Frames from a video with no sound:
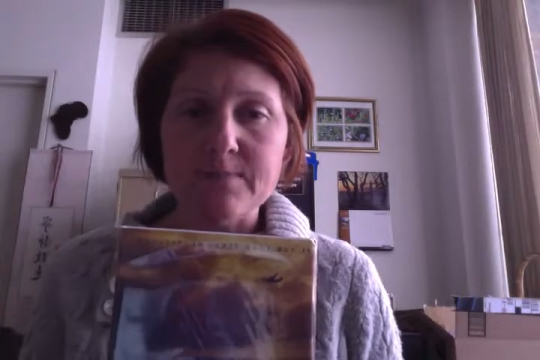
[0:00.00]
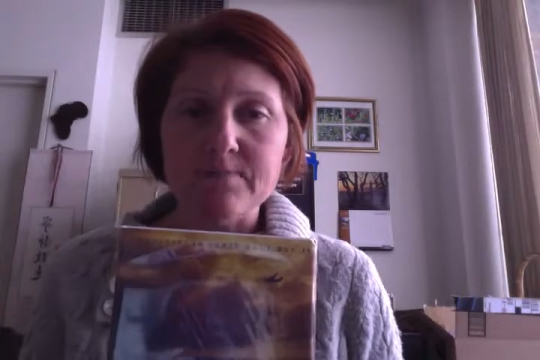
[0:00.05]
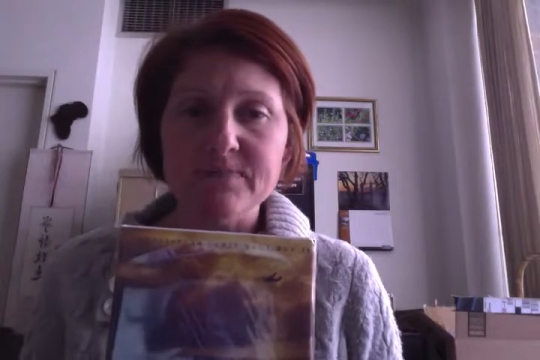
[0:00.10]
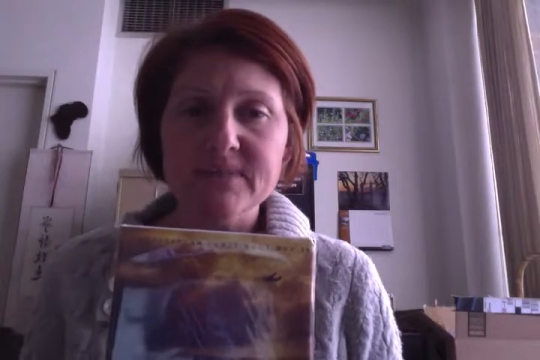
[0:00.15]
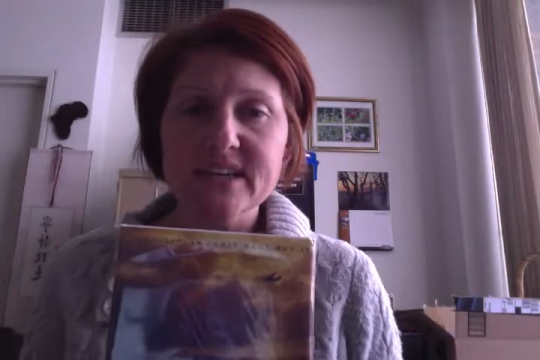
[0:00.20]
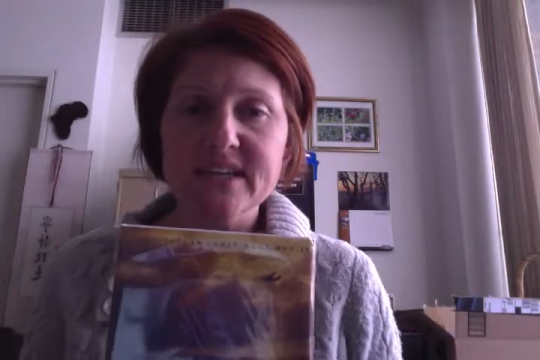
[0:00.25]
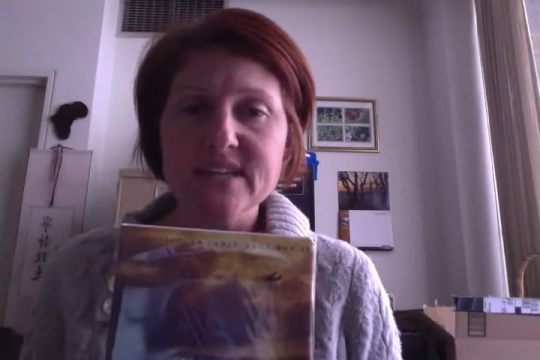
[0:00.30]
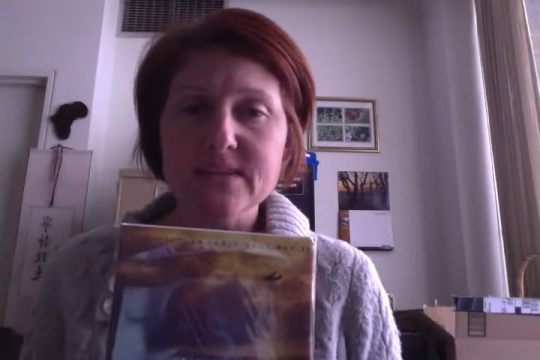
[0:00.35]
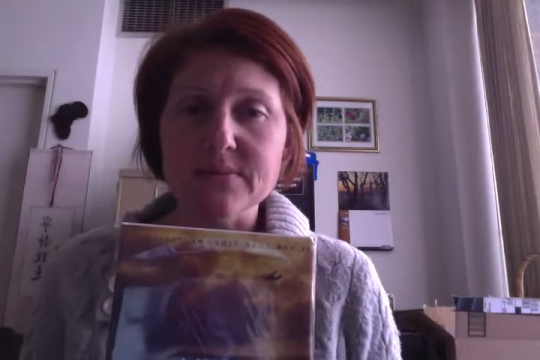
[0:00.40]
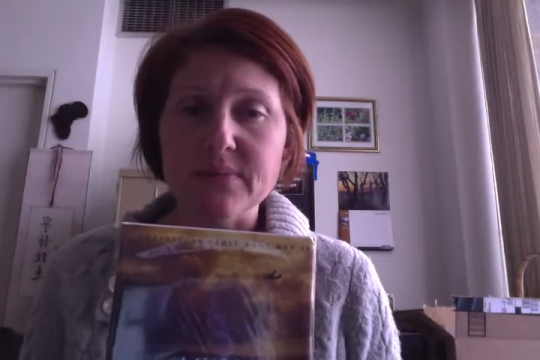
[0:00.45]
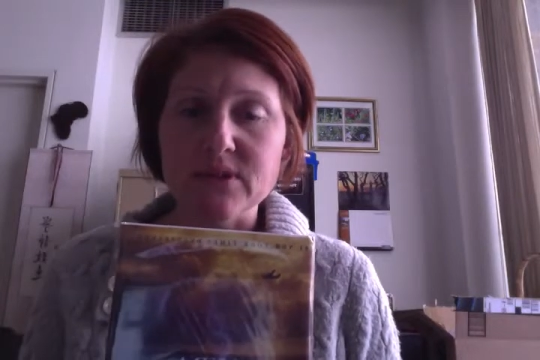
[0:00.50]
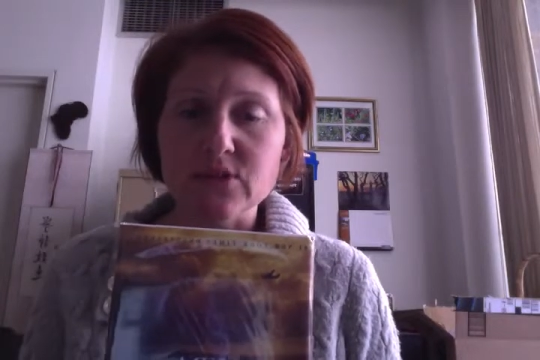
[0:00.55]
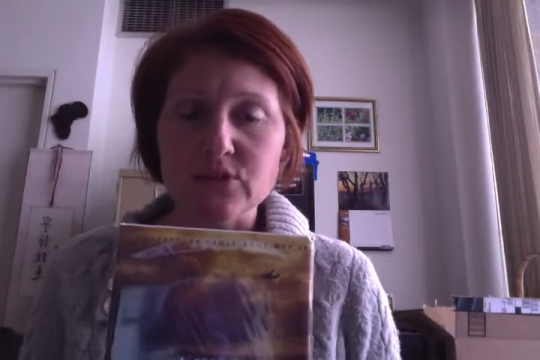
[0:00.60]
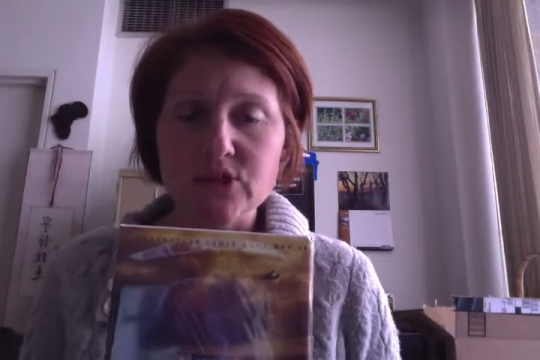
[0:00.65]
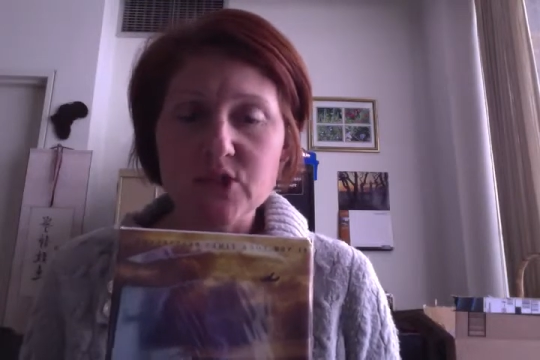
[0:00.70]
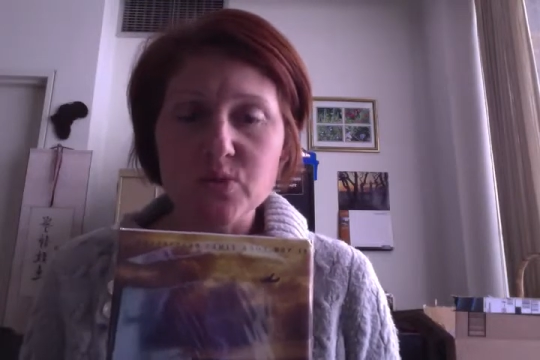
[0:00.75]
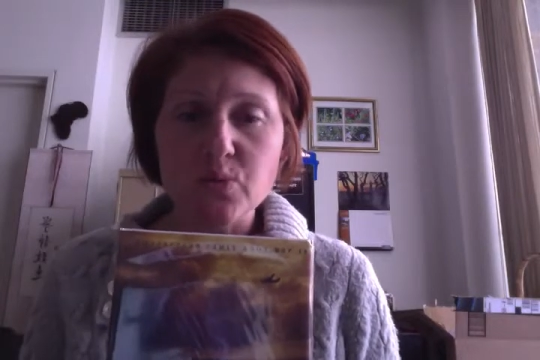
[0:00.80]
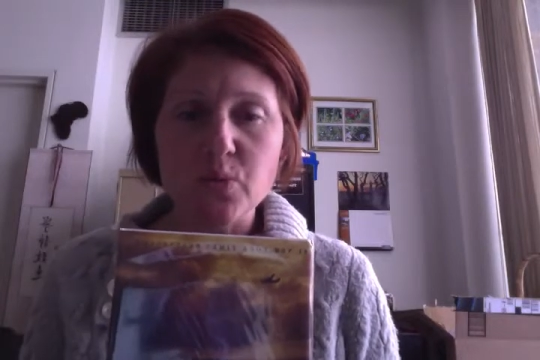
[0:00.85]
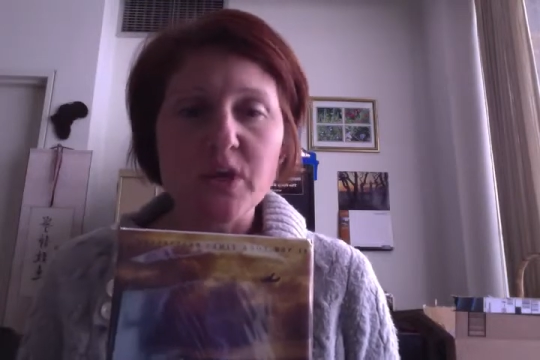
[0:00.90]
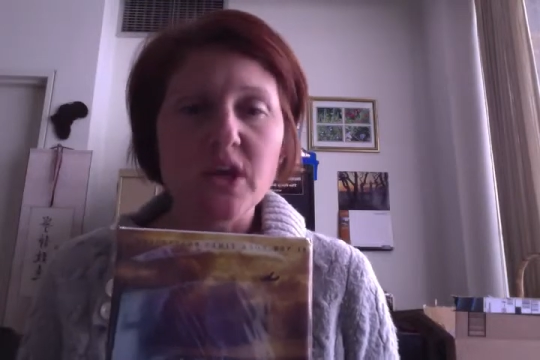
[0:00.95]
takes him under
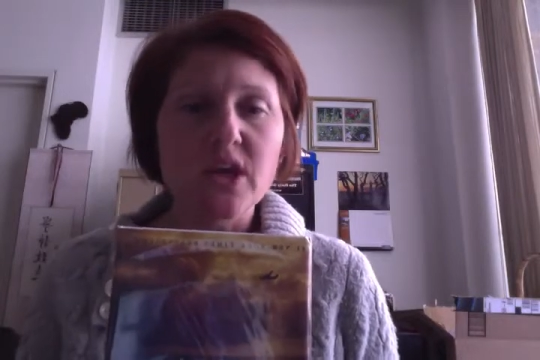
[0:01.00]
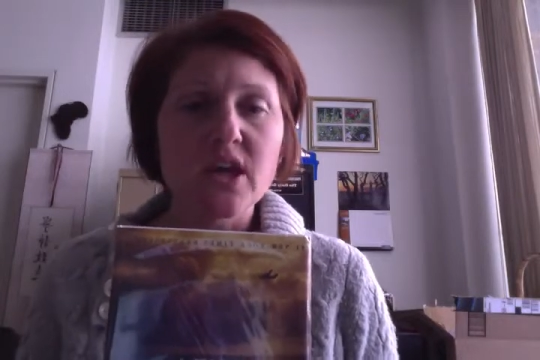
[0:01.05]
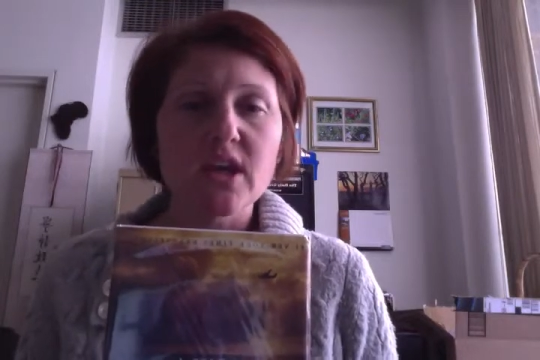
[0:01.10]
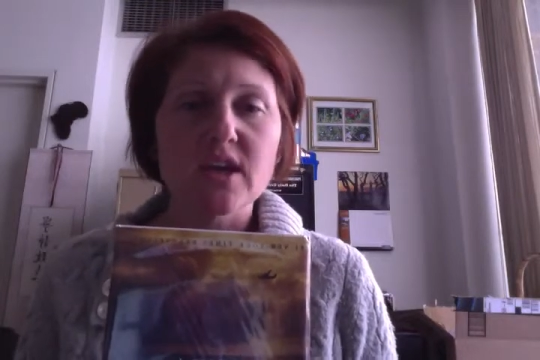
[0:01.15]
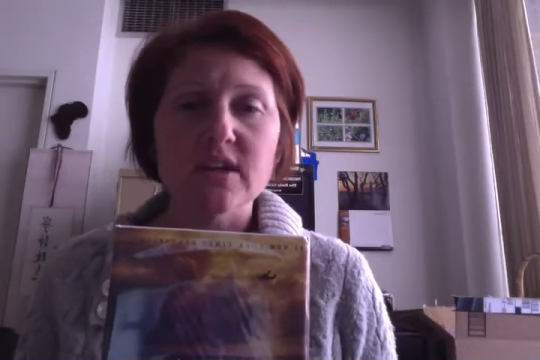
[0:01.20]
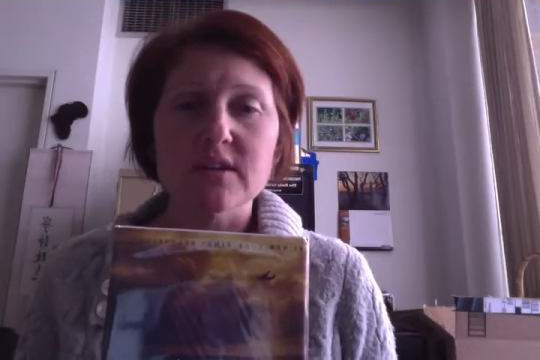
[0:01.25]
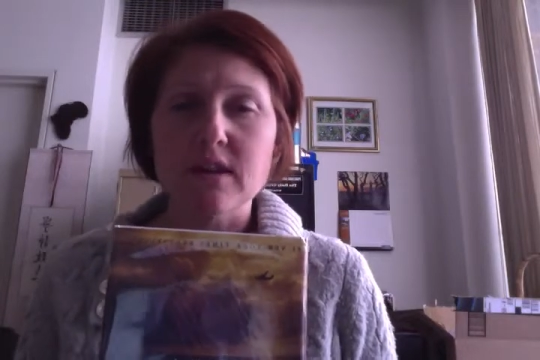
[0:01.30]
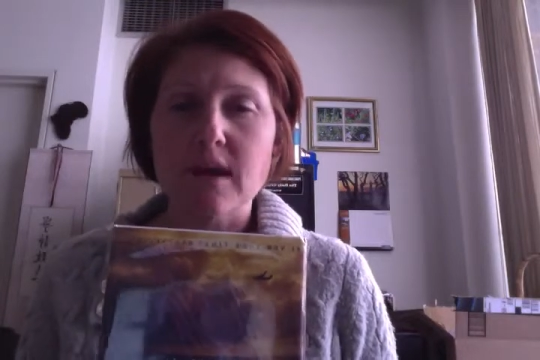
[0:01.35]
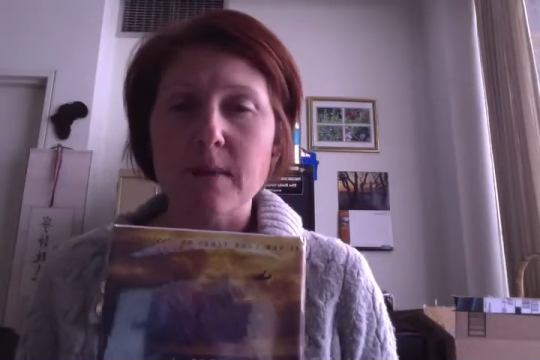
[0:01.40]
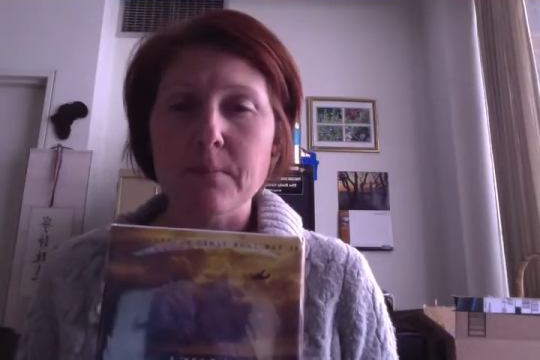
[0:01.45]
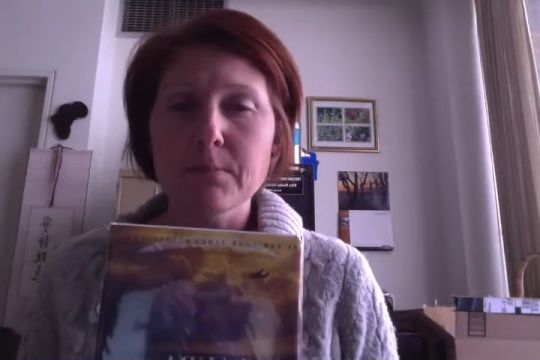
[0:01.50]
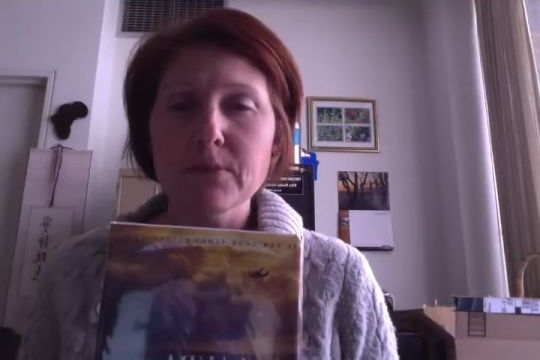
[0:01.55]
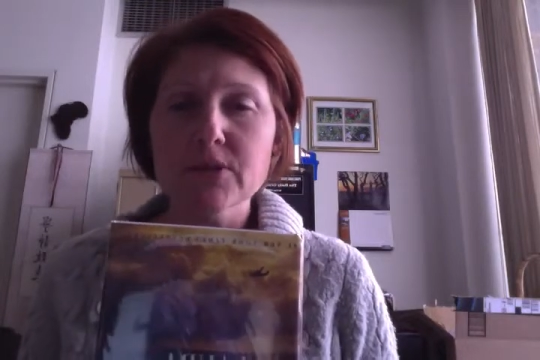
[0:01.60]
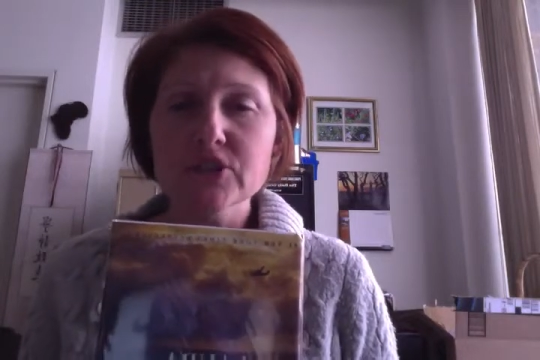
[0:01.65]
his wing and